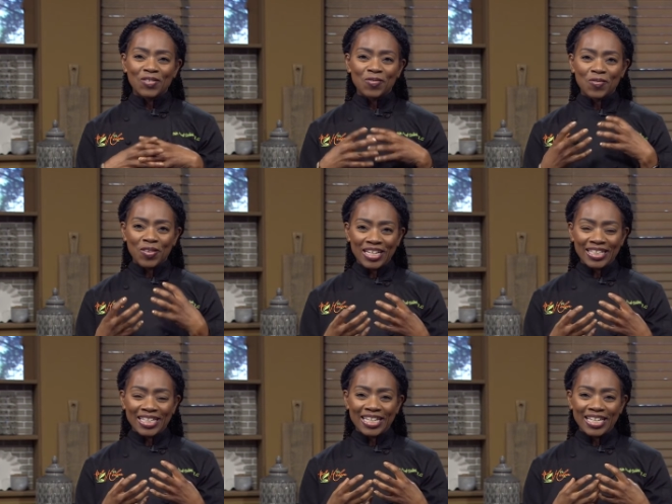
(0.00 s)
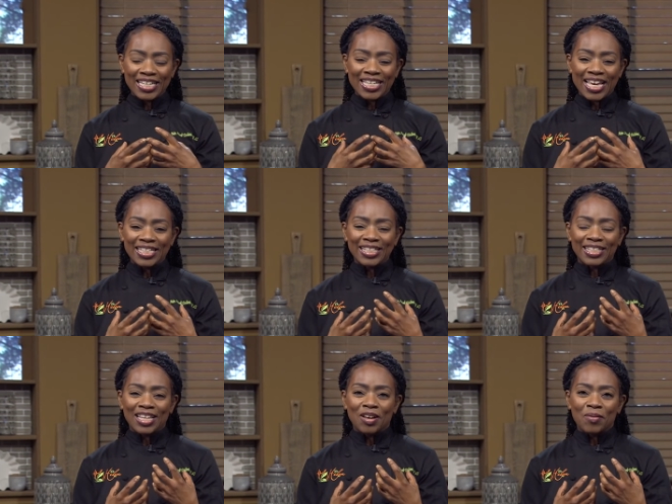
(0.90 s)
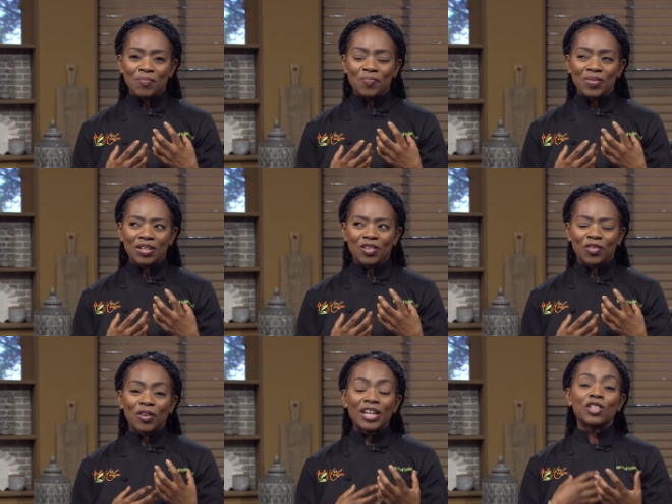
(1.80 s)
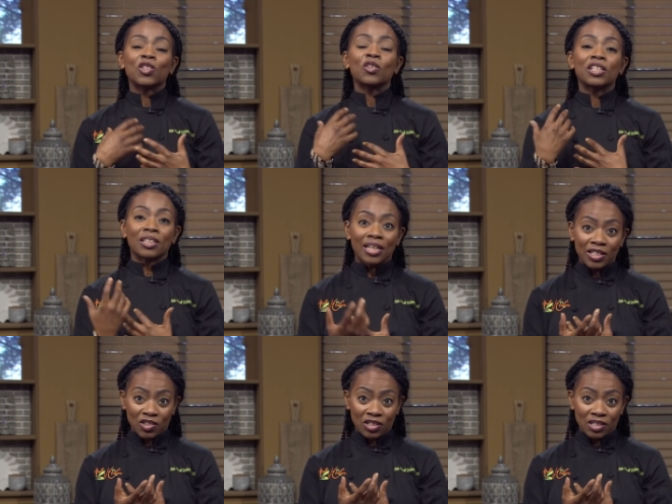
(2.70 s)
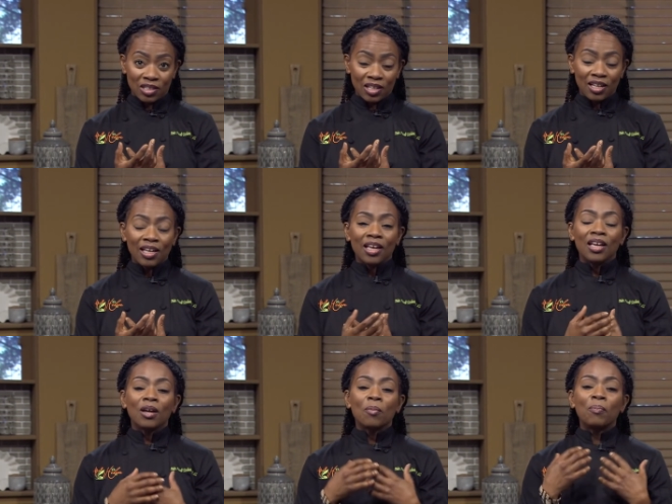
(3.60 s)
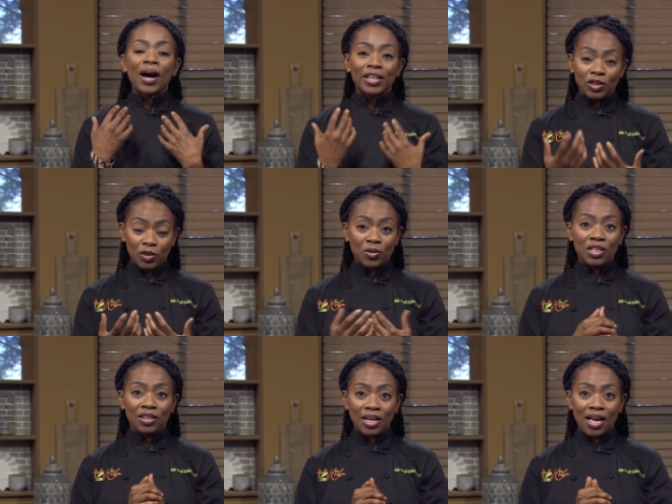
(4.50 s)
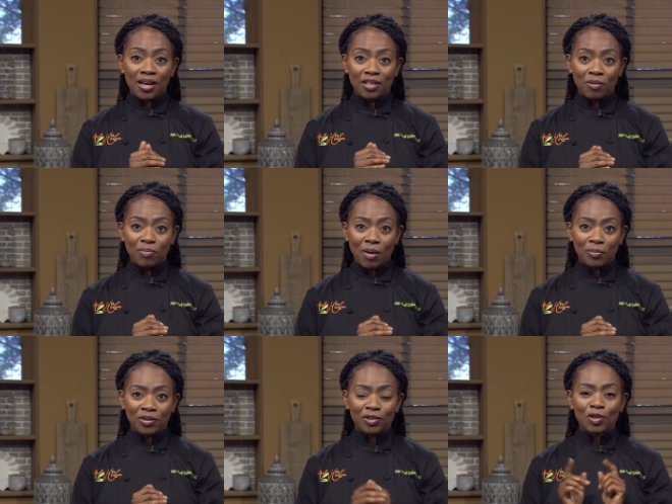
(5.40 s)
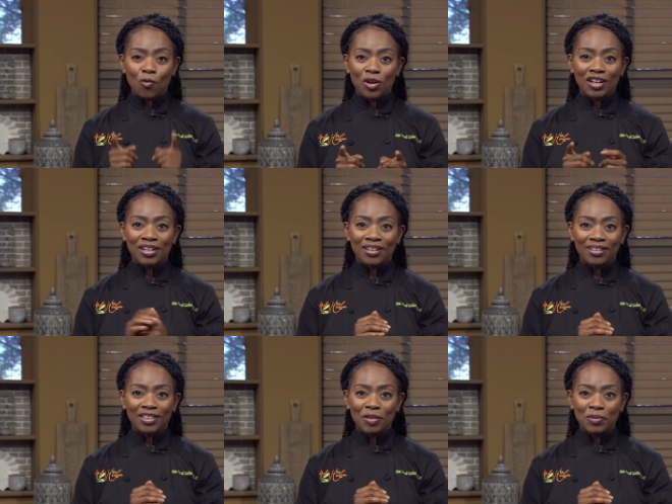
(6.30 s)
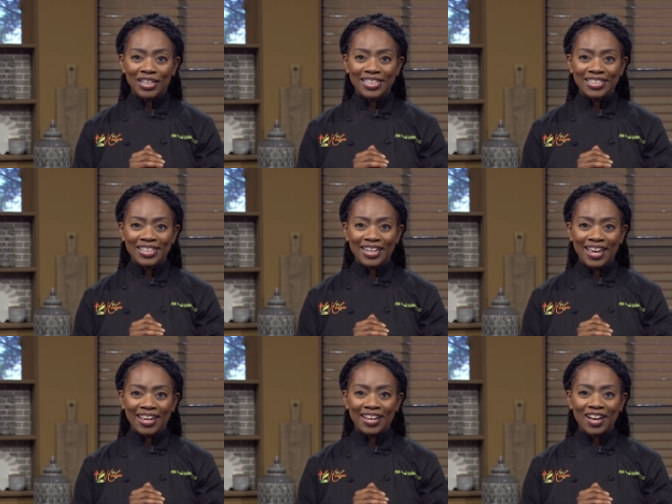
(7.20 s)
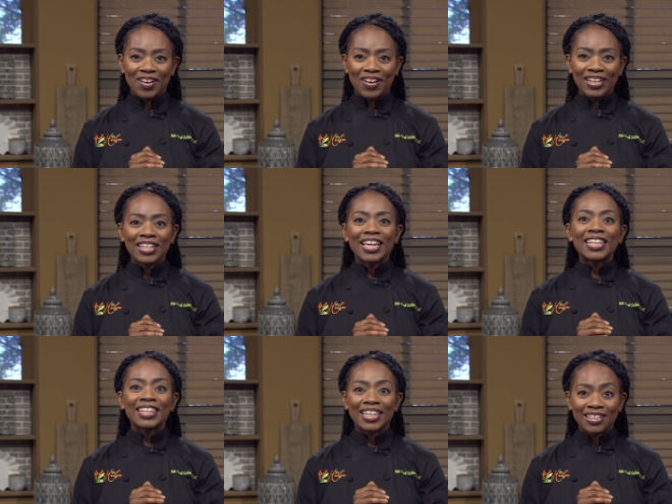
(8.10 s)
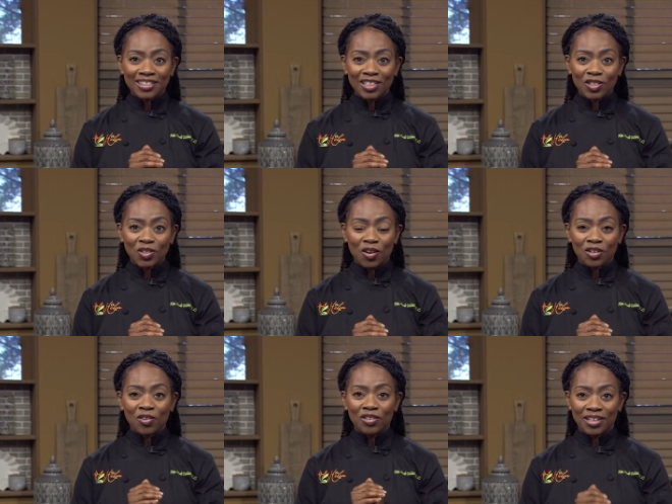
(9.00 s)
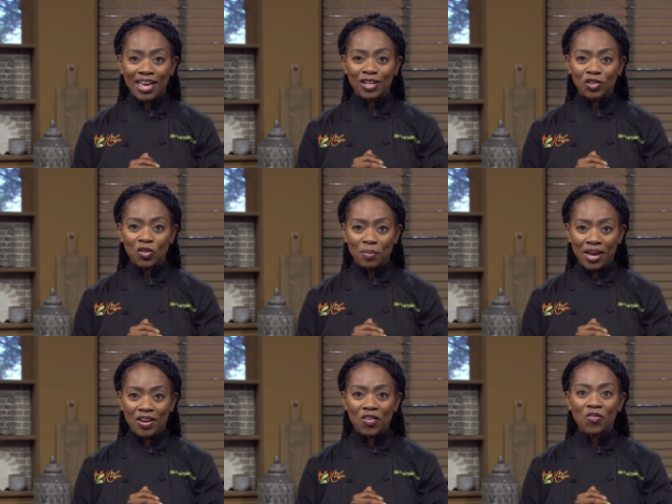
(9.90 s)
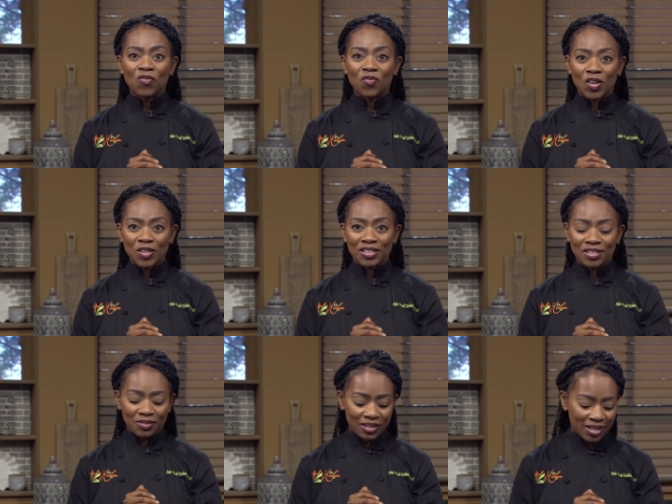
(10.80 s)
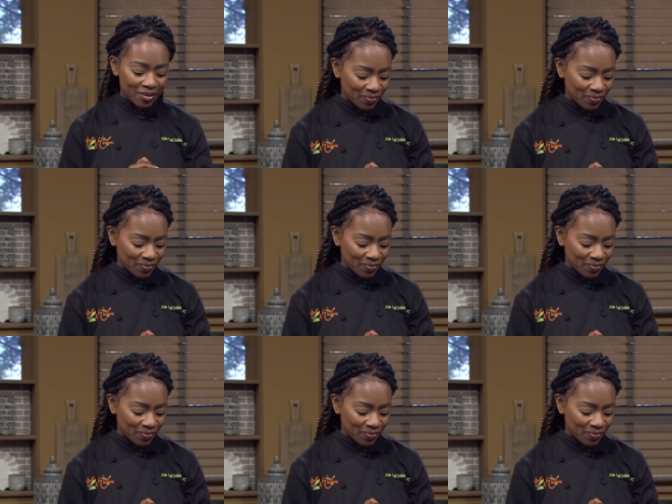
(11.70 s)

really get some great circulation by using the cayenne pepper. So we're going to keep it in today. All right, let's get started on the cashew mayo first, okay?